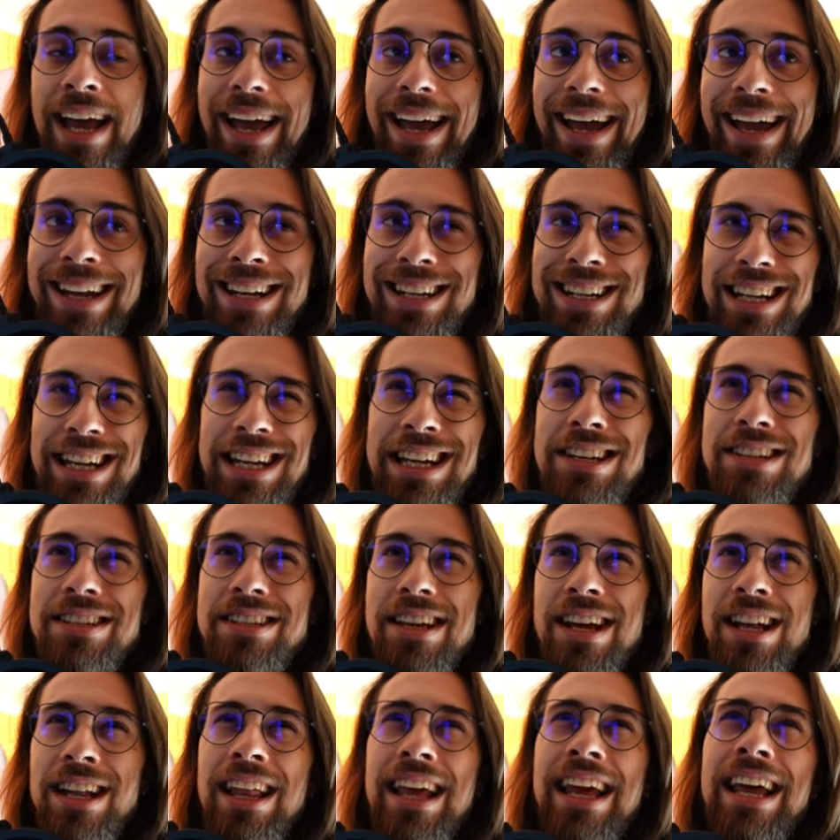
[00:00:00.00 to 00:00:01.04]
and
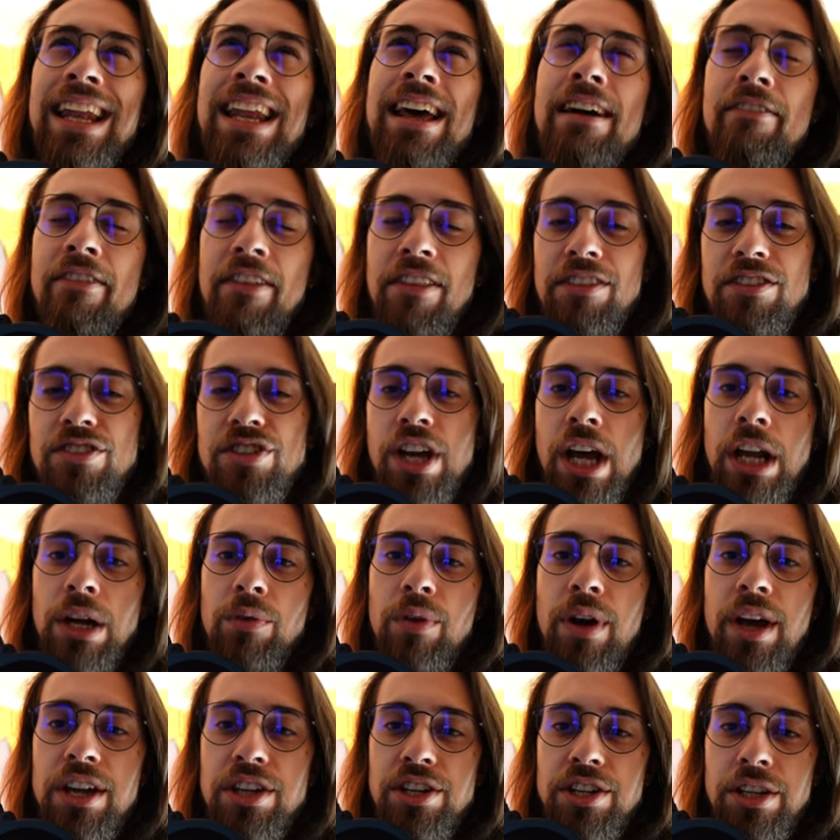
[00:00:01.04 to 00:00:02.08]
Intel 11th
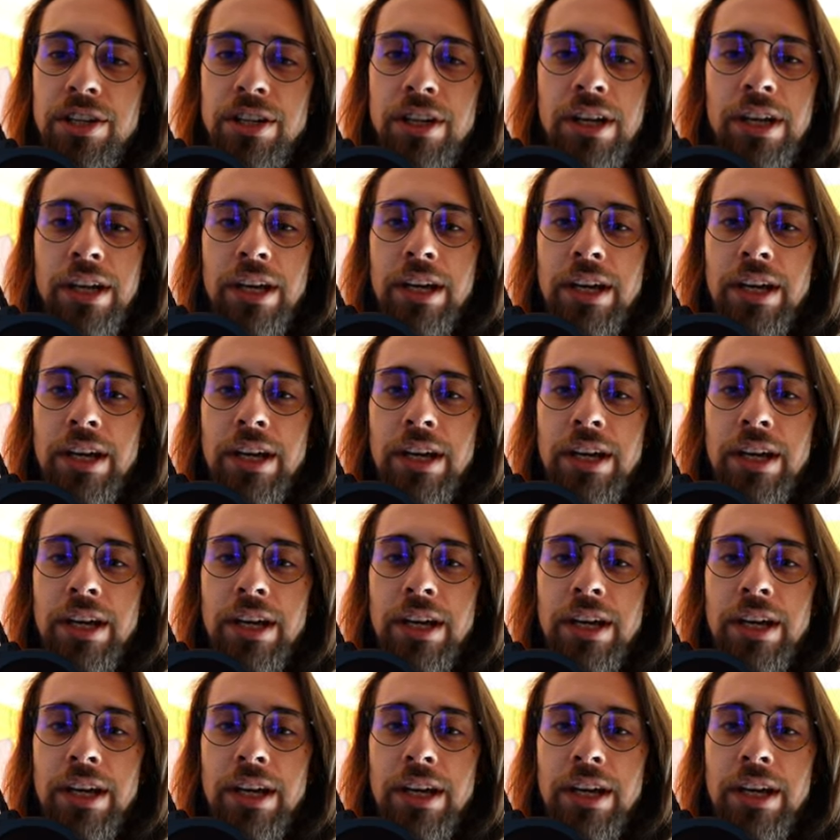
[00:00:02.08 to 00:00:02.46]
generation,